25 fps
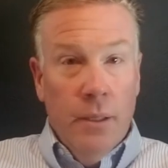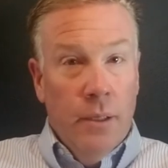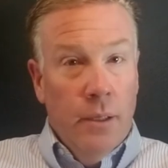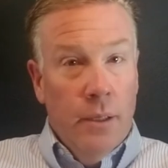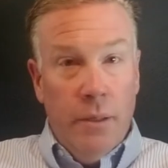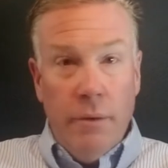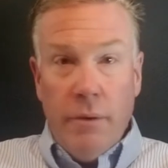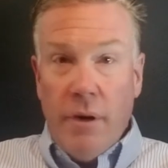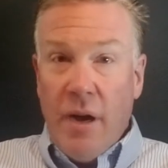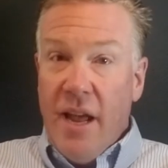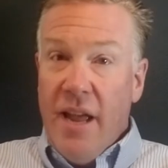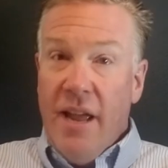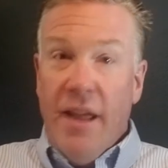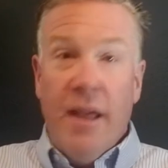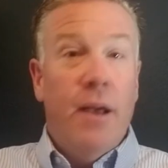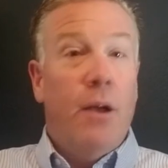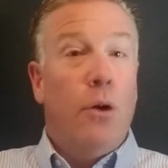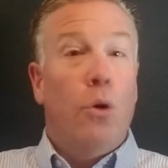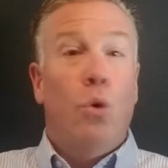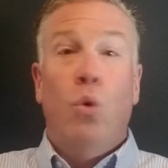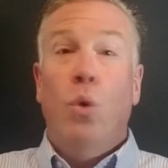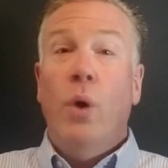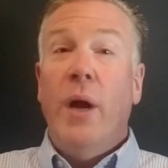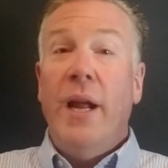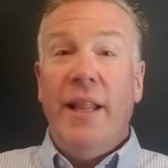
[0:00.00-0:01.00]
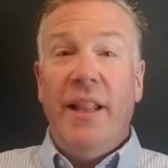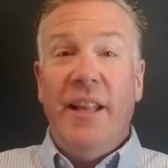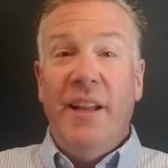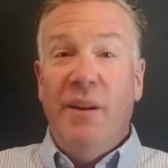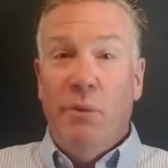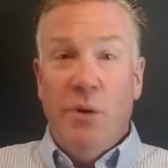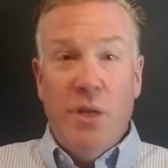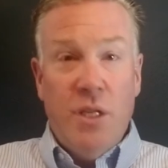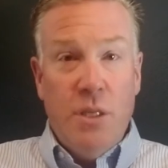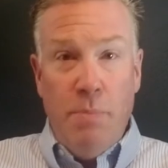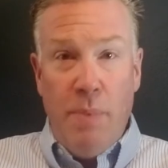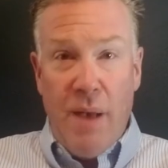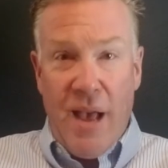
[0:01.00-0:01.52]
who I greatly
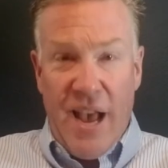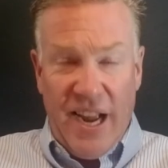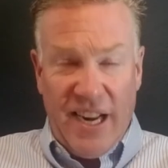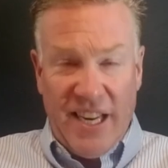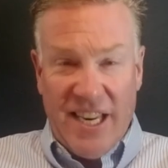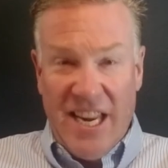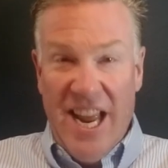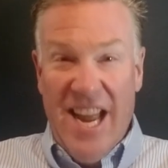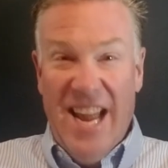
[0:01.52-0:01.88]
respect